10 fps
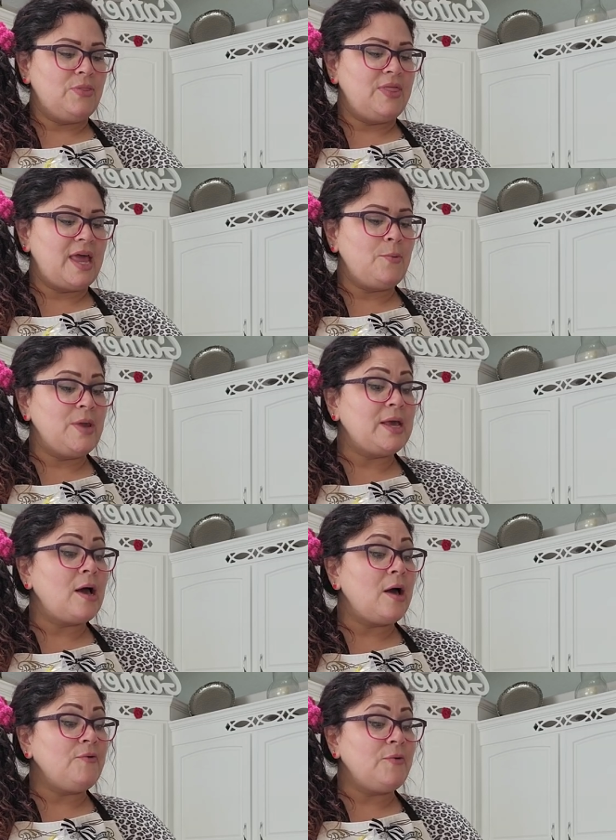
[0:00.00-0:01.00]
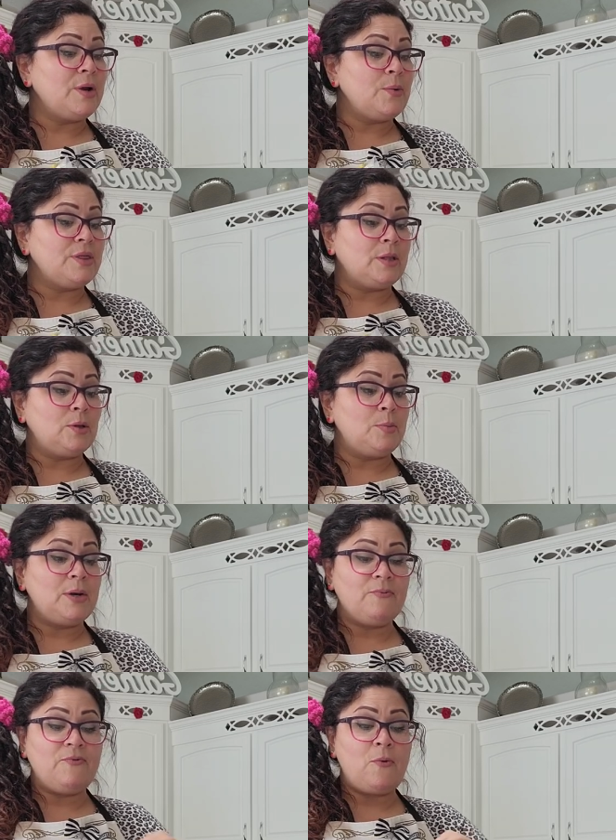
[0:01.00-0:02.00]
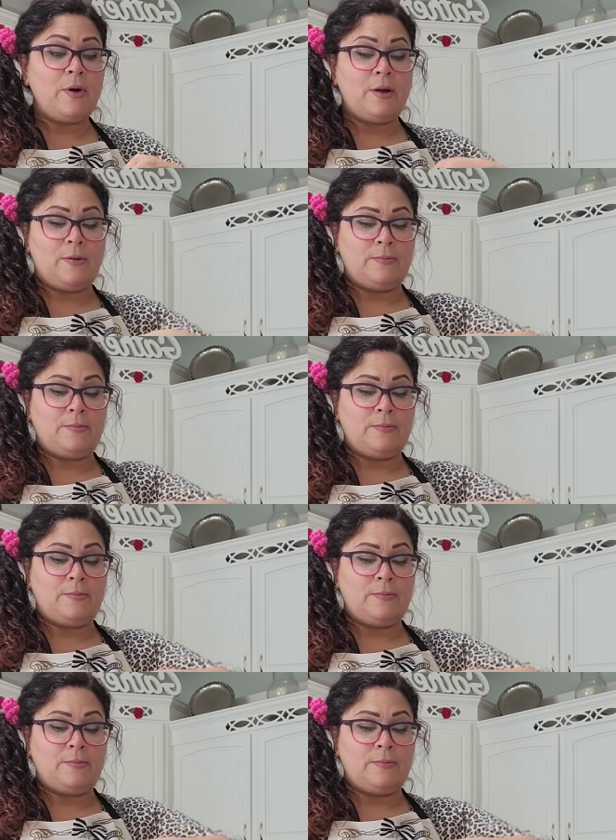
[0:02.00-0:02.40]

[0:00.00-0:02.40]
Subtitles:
then we cover it with aluminum foil.